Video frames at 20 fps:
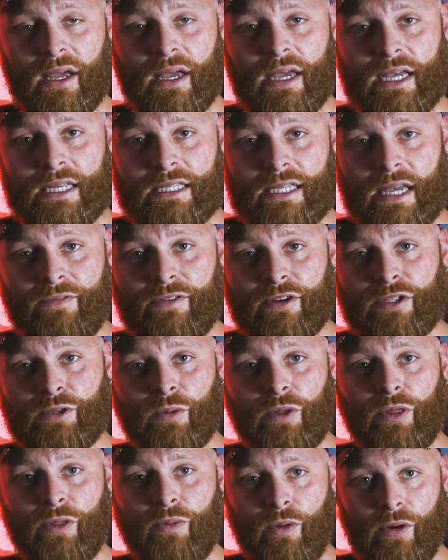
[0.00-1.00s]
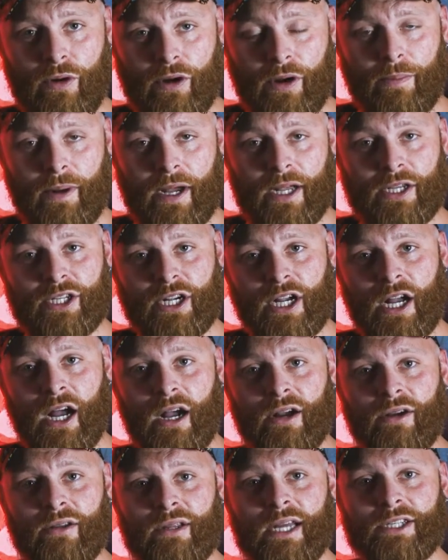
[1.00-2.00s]
His efforts were thwarted by a
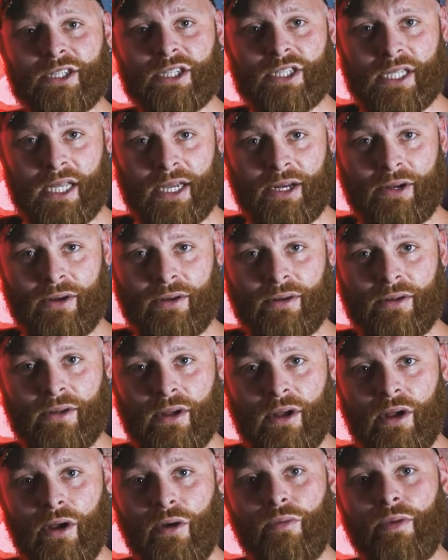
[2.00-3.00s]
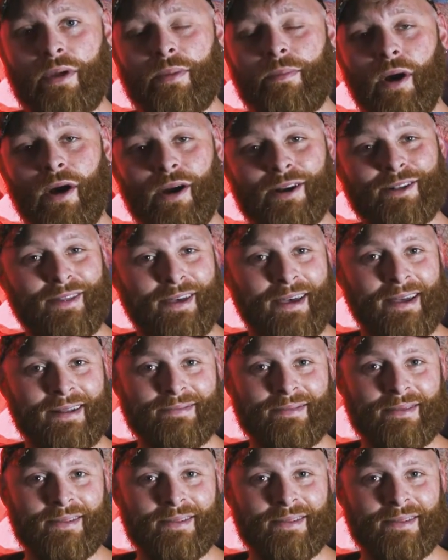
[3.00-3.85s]
Chicago legislator who remarked that